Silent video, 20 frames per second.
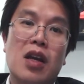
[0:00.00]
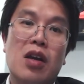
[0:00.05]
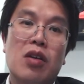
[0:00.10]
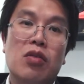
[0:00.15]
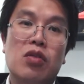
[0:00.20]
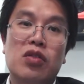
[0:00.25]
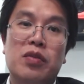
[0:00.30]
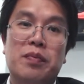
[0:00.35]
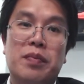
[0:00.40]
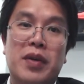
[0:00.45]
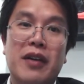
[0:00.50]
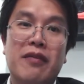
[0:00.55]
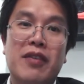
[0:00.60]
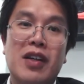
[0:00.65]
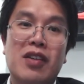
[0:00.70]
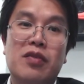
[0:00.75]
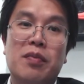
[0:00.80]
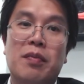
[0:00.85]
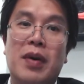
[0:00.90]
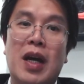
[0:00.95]
whose
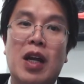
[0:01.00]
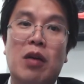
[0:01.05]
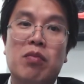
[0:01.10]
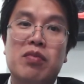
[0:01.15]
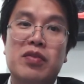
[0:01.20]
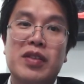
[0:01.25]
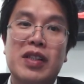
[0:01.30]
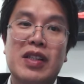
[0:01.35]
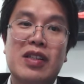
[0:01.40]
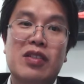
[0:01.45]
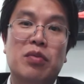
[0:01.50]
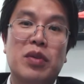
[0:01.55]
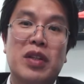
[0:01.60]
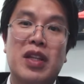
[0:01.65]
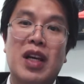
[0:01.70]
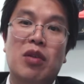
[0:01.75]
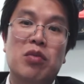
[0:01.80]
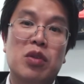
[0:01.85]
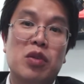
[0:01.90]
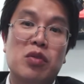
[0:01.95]
previous biopsies
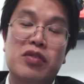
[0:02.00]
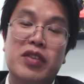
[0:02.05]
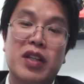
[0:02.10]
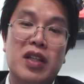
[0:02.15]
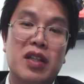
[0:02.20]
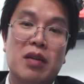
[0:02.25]
without using